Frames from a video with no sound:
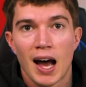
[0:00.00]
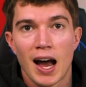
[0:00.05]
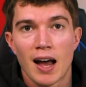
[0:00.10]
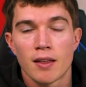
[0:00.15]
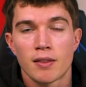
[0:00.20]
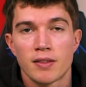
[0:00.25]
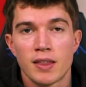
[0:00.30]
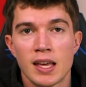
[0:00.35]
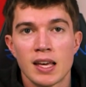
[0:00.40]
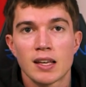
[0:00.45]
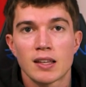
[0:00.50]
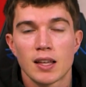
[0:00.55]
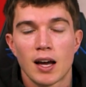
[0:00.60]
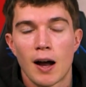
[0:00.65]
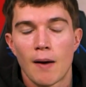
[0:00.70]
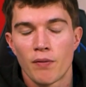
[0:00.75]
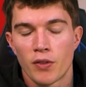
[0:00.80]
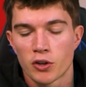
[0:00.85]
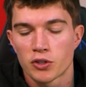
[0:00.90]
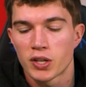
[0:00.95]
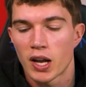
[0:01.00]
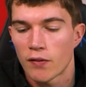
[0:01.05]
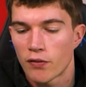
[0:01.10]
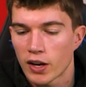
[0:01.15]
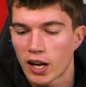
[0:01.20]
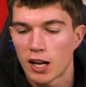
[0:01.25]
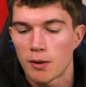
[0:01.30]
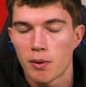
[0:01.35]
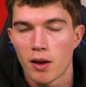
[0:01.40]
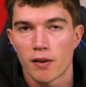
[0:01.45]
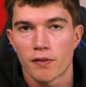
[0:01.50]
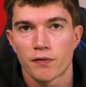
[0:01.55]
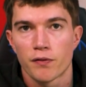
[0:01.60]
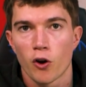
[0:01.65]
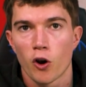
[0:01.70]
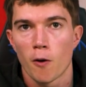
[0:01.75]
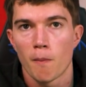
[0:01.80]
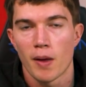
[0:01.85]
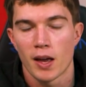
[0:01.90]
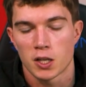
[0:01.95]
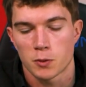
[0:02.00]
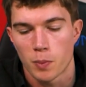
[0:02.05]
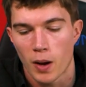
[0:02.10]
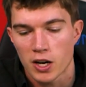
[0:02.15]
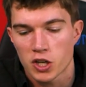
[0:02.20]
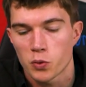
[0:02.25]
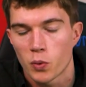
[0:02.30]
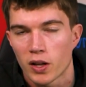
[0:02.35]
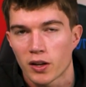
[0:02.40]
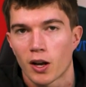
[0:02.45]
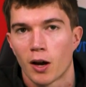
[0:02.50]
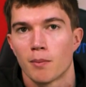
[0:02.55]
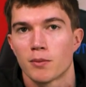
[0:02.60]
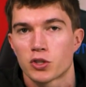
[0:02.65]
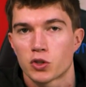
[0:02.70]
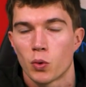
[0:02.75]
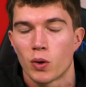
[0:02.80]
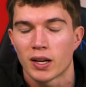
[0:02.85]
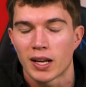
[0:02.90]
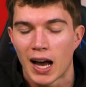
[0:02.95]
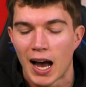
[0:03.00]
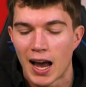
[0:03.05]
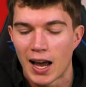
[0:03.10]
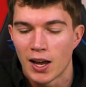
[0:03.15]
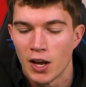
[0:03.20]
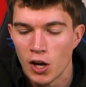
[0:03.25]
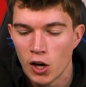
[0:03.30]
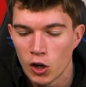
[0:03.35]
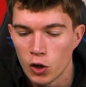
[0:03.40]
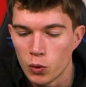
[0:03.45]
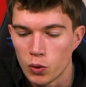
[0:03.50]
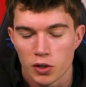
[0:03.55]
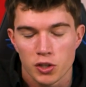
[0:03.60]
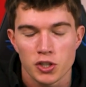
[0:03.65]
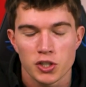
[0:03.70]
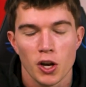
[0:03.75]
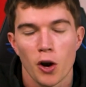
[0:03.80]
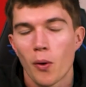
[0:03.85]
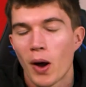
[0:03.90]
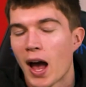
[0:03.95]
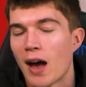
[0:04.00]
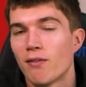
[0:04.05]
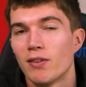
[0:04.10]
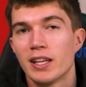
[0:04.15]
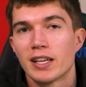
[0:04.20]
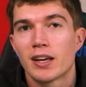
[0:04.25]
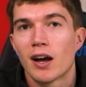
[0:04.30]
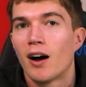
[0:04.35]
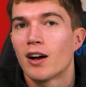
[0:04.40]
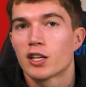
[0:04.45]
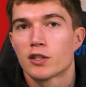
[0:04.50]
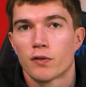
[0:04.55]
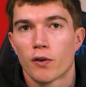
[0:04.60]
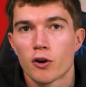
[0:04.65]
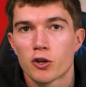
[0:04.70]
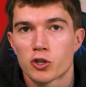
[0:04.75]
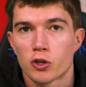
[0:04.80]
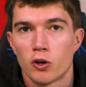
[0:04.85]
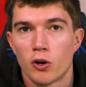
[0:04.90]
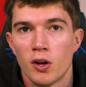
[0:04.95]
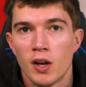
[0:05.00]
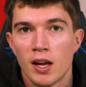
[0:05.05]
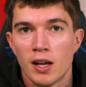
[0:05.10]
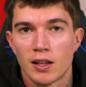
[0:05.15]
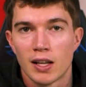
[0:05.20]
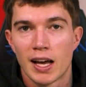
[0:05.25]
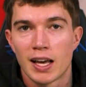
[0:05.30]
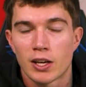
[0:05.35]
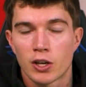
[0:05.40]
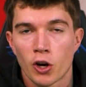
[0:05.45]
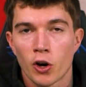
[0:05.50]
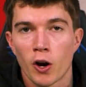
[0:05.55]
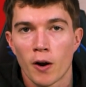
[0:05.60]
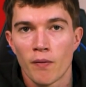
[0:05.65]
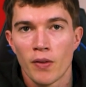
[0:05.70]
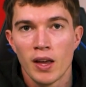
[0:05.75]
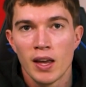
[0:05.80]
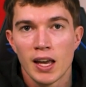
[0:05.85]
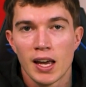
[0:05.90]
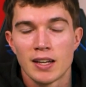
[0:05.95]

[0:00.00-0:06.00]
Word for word: I think that there's definitely going to be a firm, especially when it comes to a guy who is so heavily controversial like Kurt.